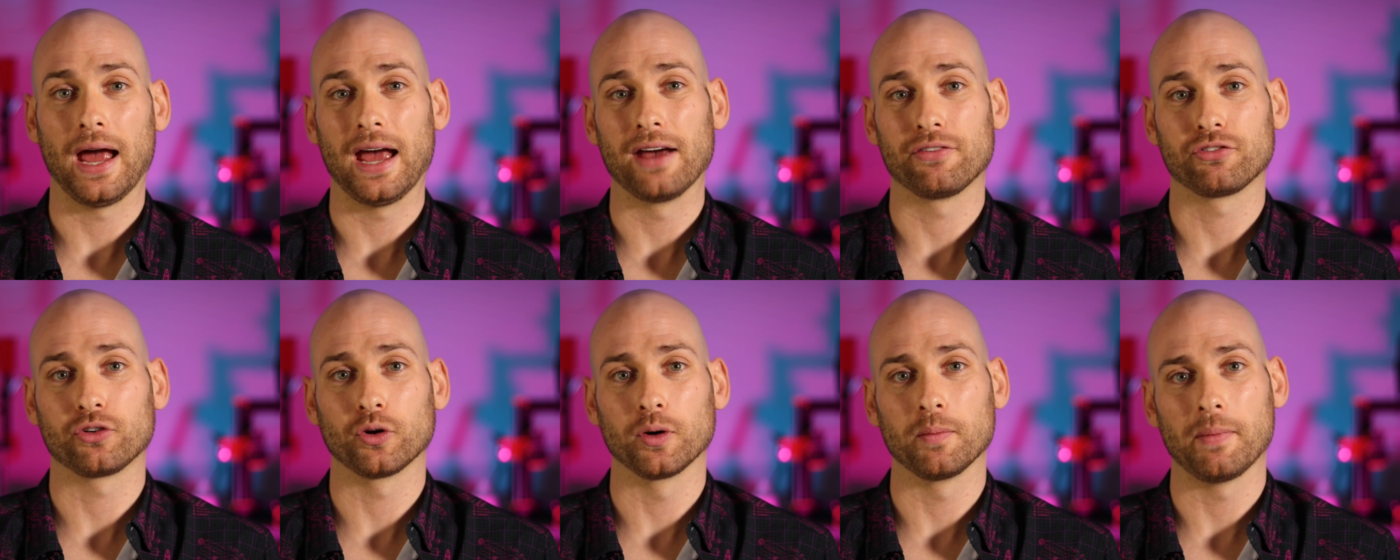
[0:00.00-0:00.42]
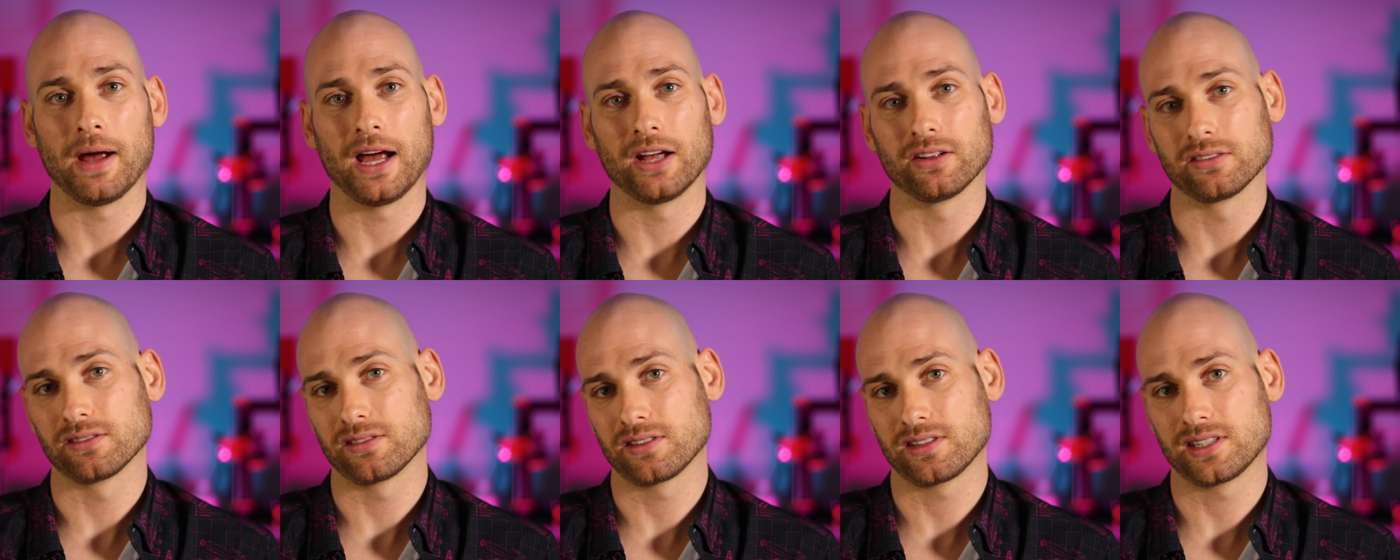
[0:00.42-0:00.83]
after
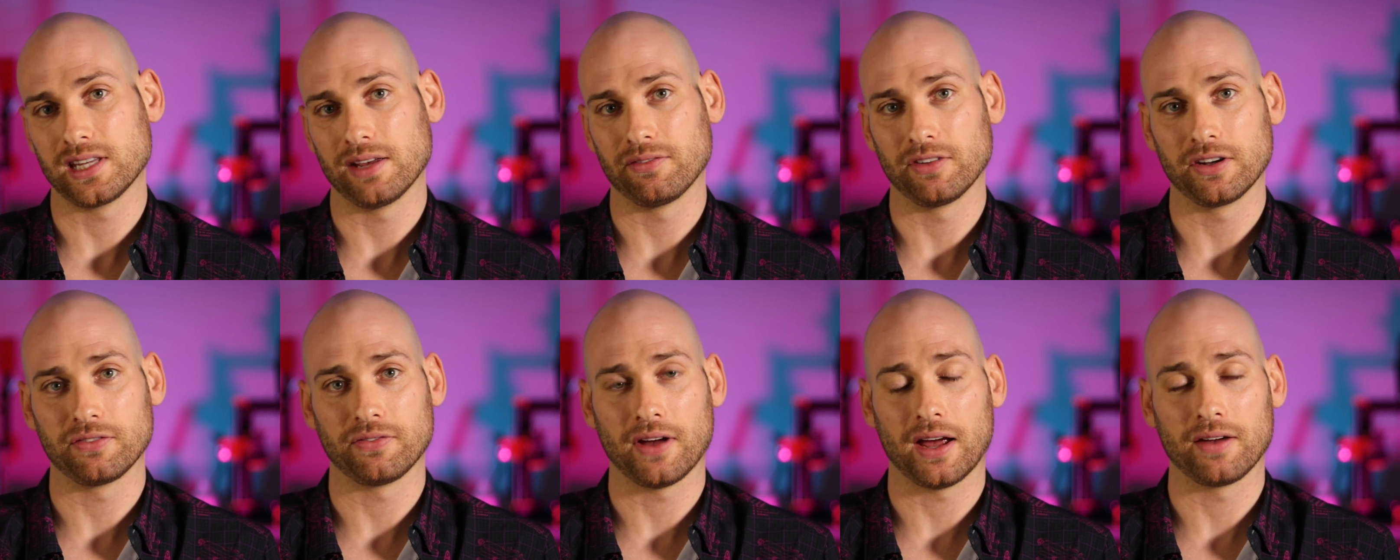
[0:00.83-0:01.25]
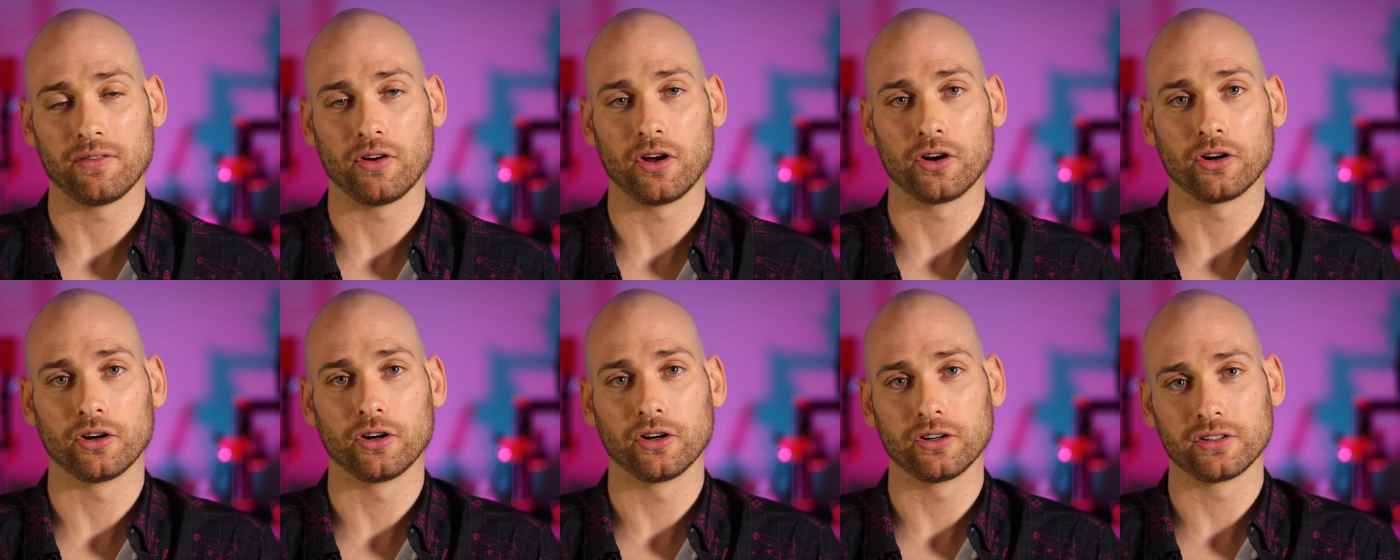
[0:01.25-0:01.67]
about
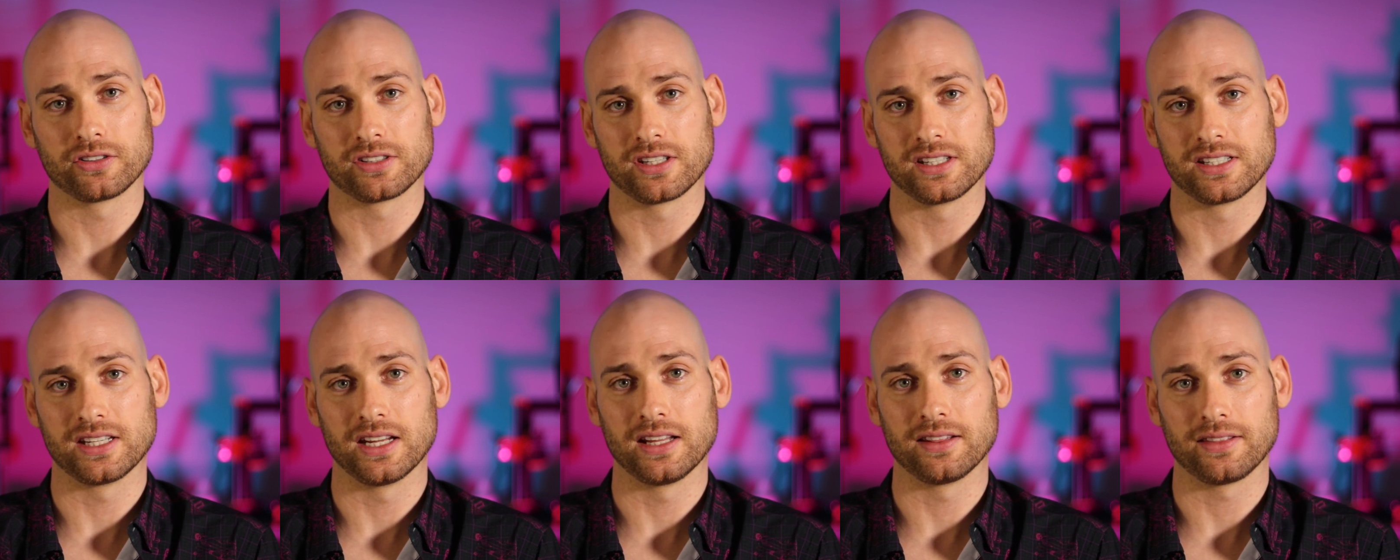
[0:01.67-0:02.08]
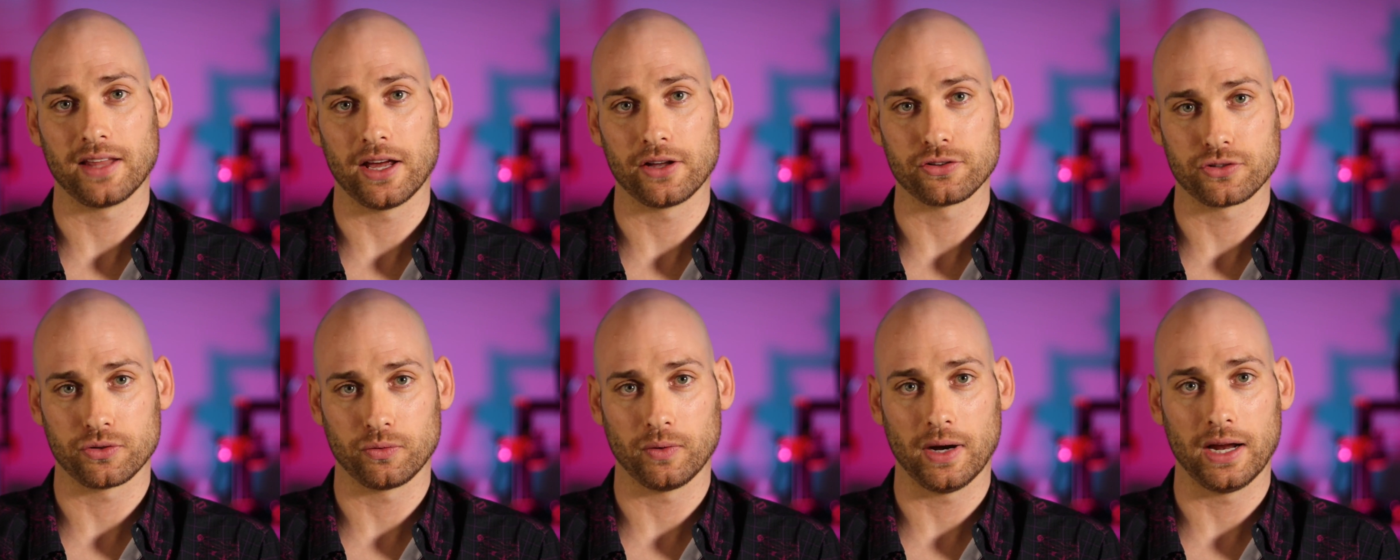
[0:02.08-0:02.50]
7,500 to
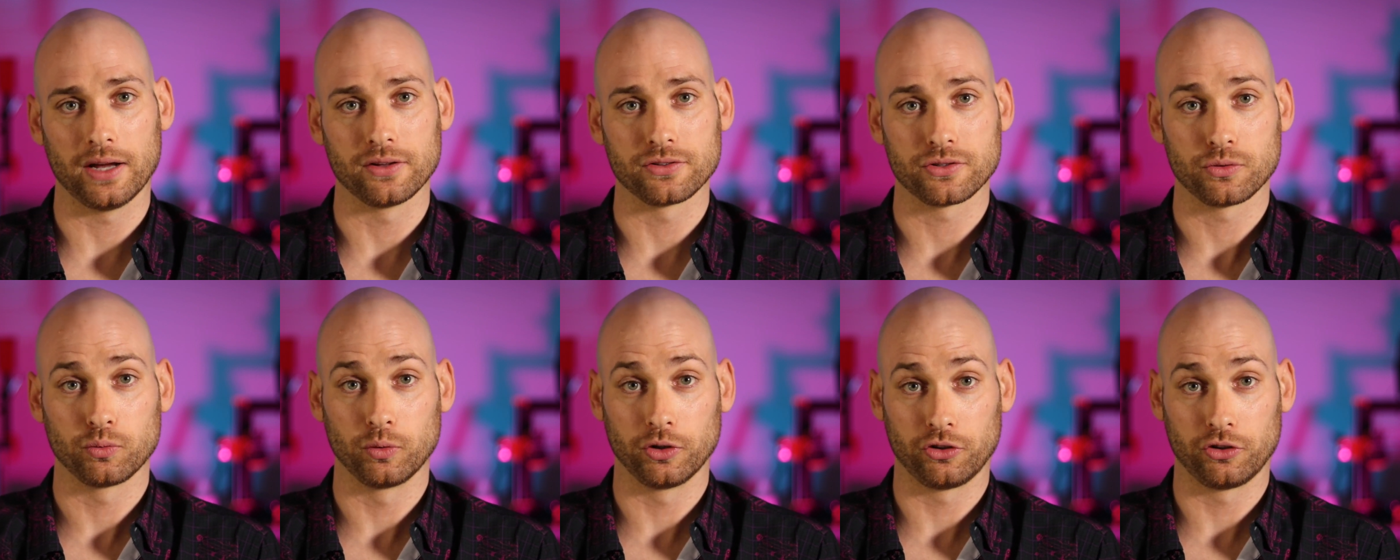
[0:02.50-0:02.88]
10,000 rounds,